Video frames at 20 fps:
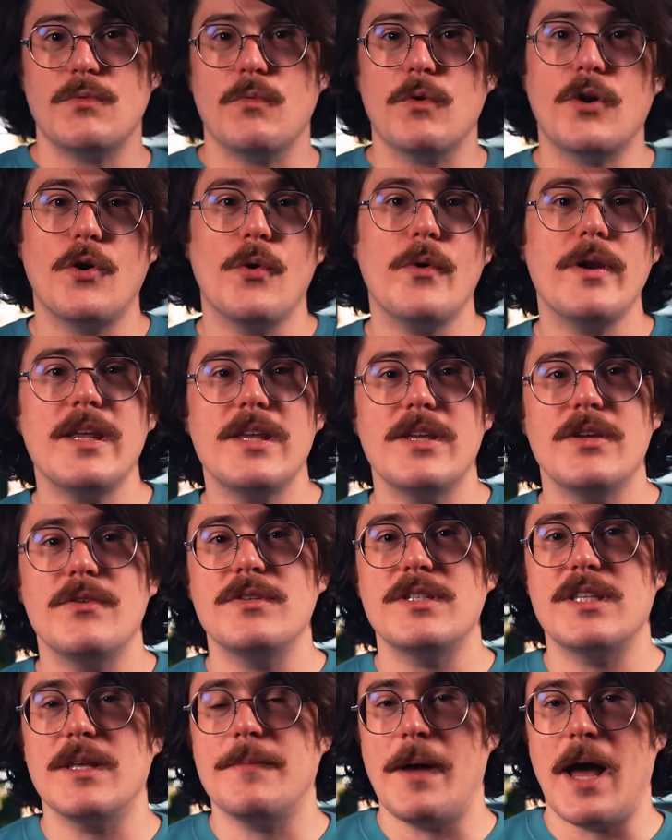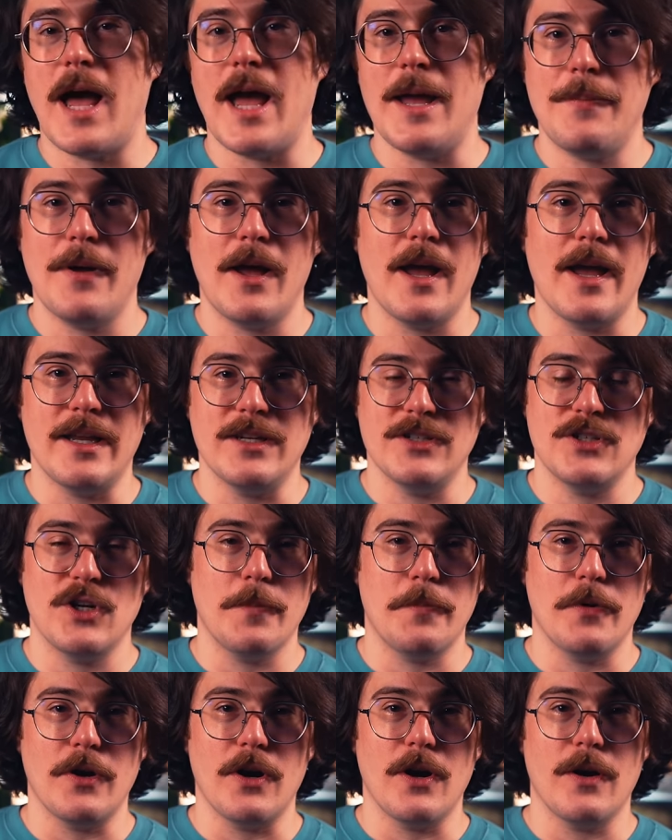we're going to use the PyPy
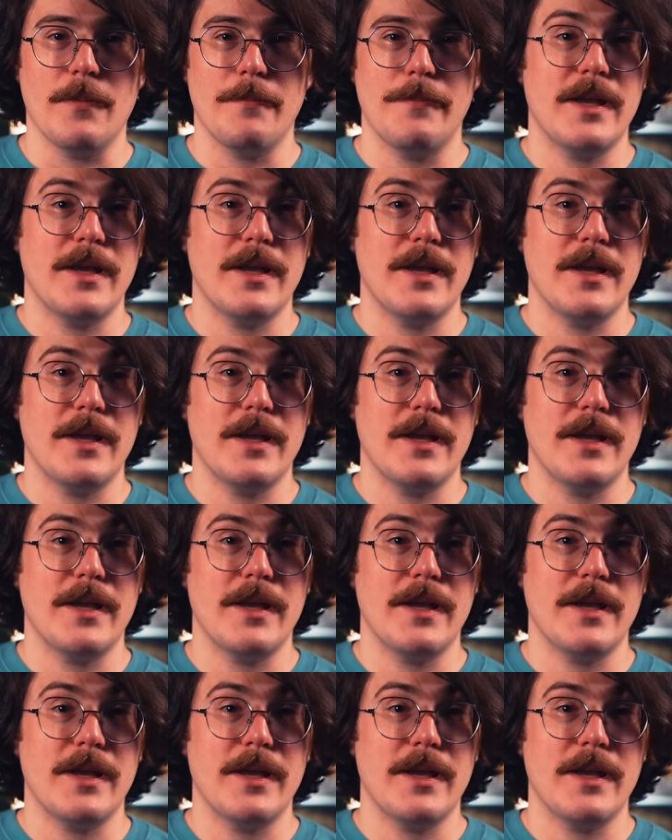interpreter